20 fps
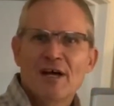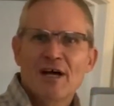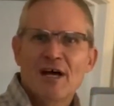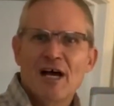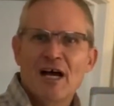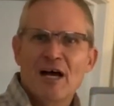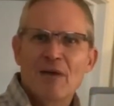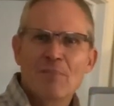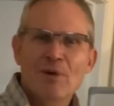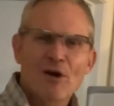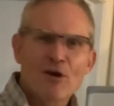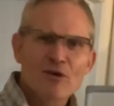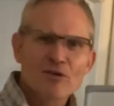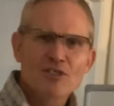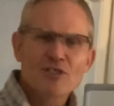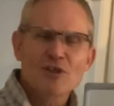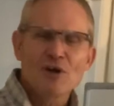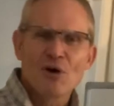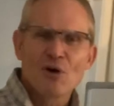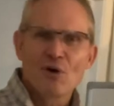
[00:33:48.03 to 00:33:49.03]
But
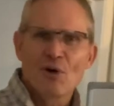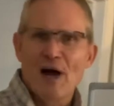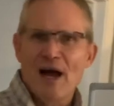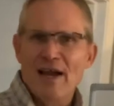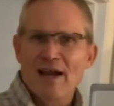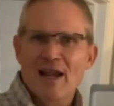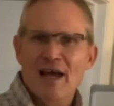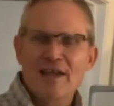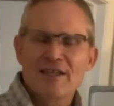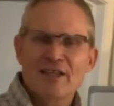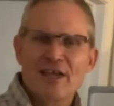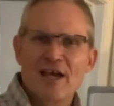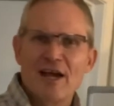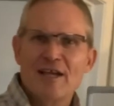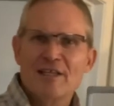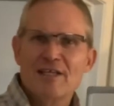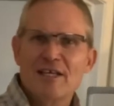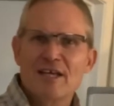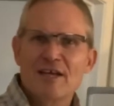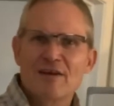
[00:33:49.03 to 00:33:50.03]
also, I like the
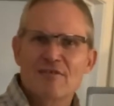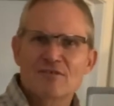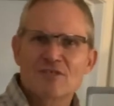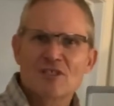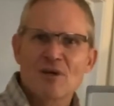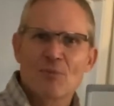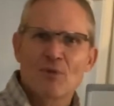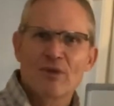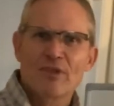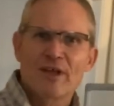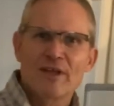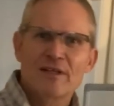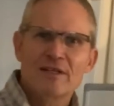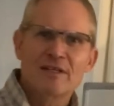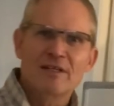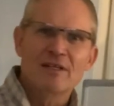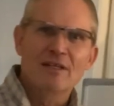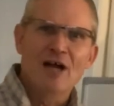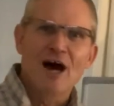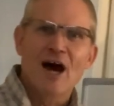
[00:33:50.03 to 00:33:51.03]
idea of someone
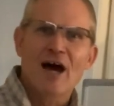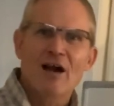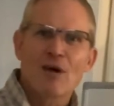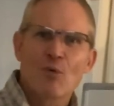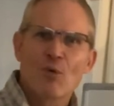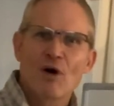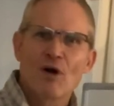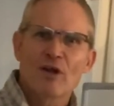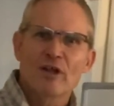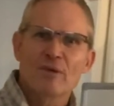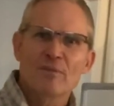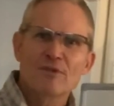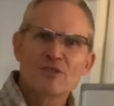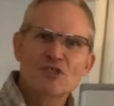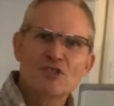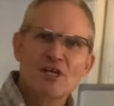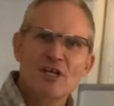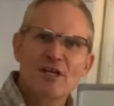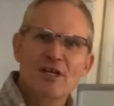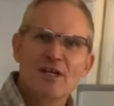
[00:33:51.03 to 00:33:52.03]
that got a welding
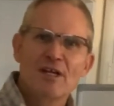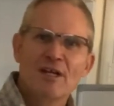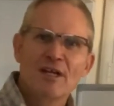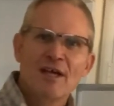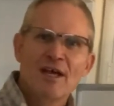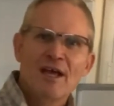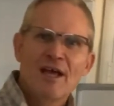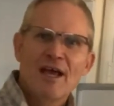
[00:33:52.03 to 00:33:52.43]
machine